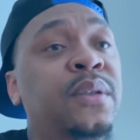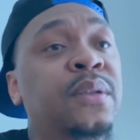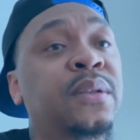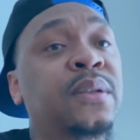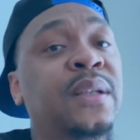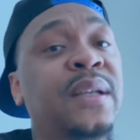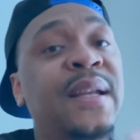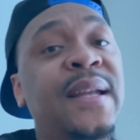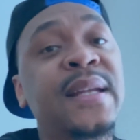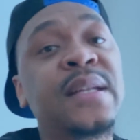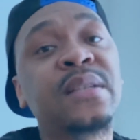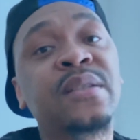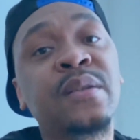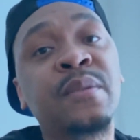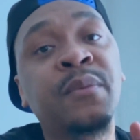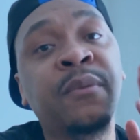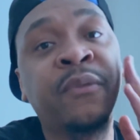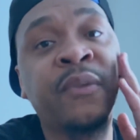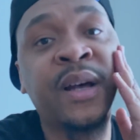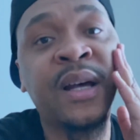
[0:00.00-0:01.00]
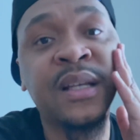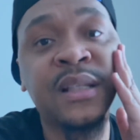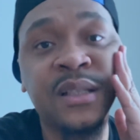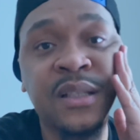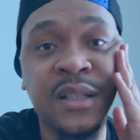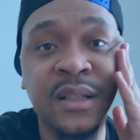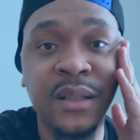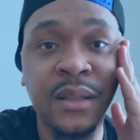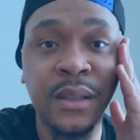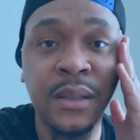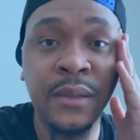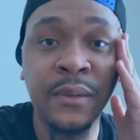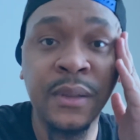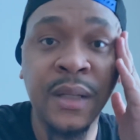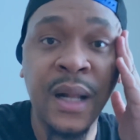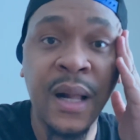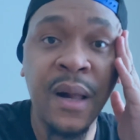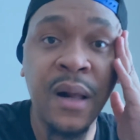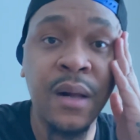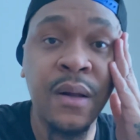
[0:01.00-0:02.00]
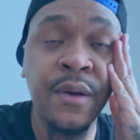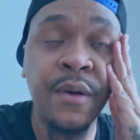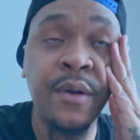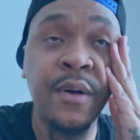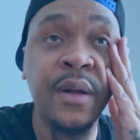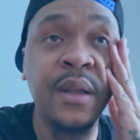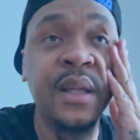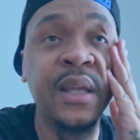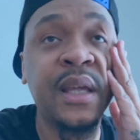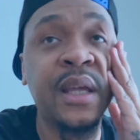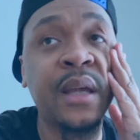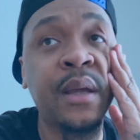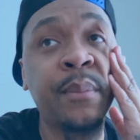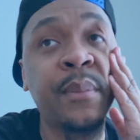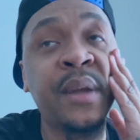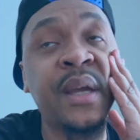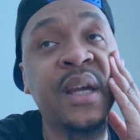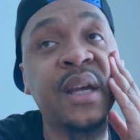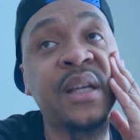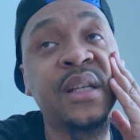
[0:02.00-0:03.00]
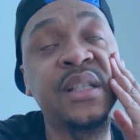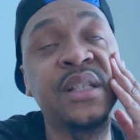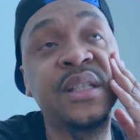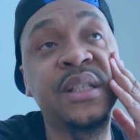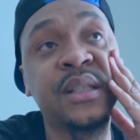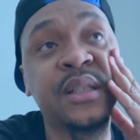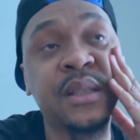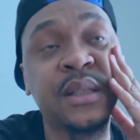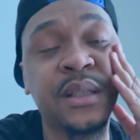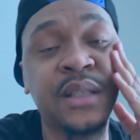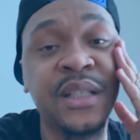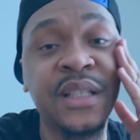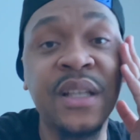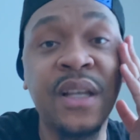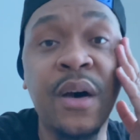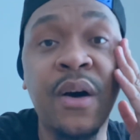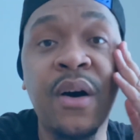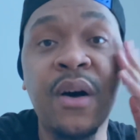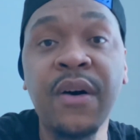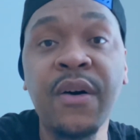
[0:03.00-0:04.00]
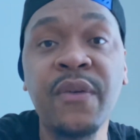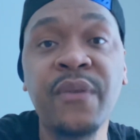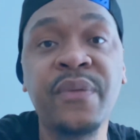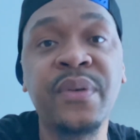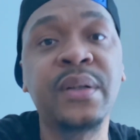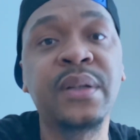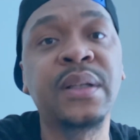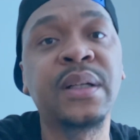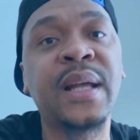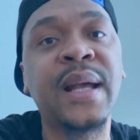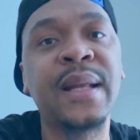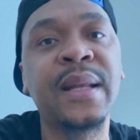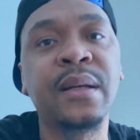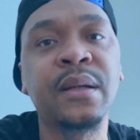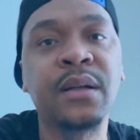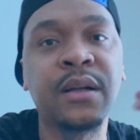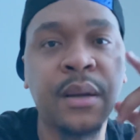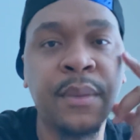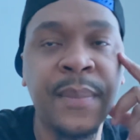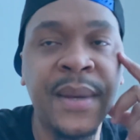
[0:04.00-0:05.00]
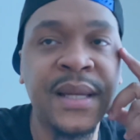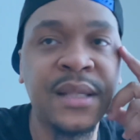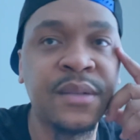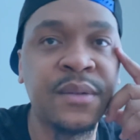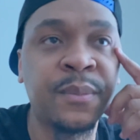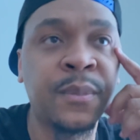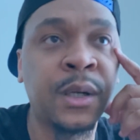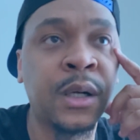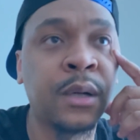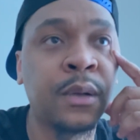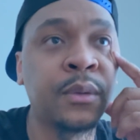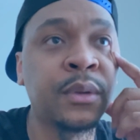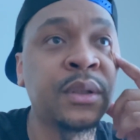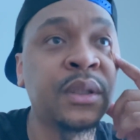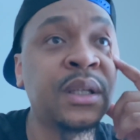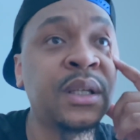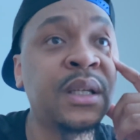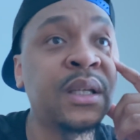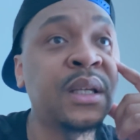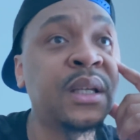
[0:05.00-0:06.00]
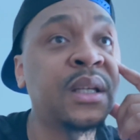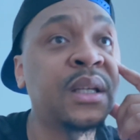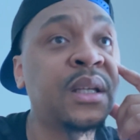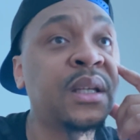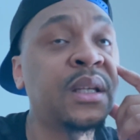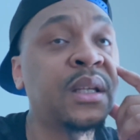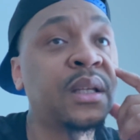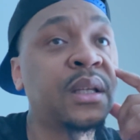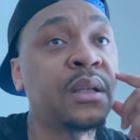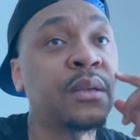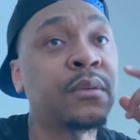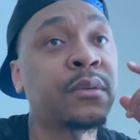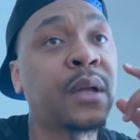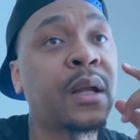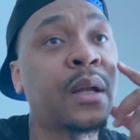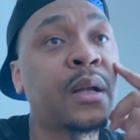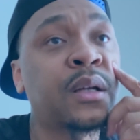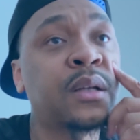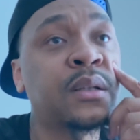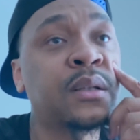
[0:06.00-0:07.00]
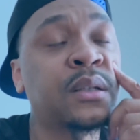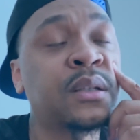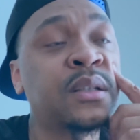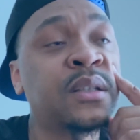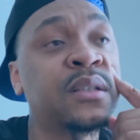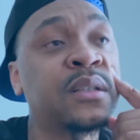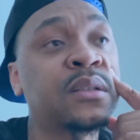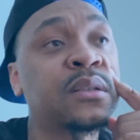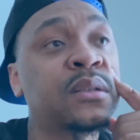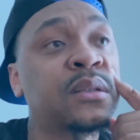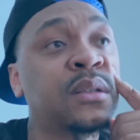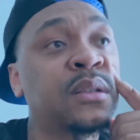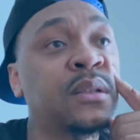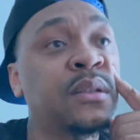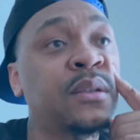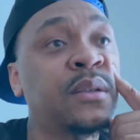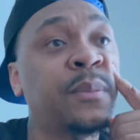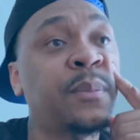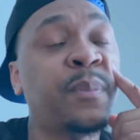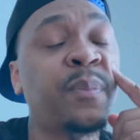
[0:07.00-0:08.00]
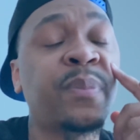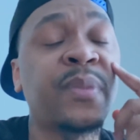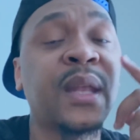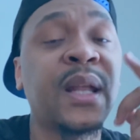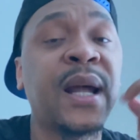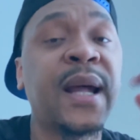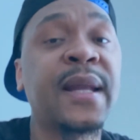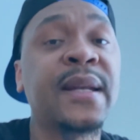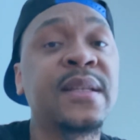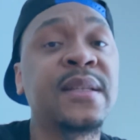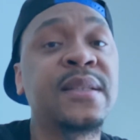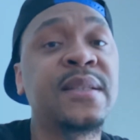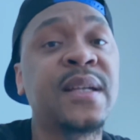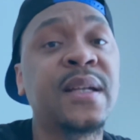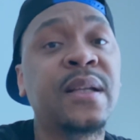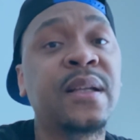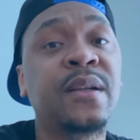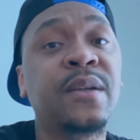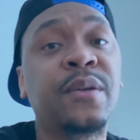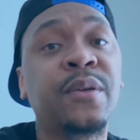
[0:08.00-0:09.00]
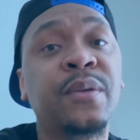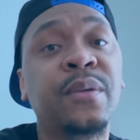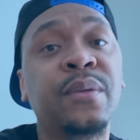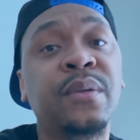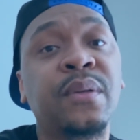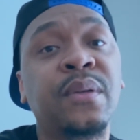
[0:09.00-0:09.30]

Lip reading: the head supervisor, he was like, yeah, man, just go home for the night and come back tomorrow. He was like, cause I didn't tell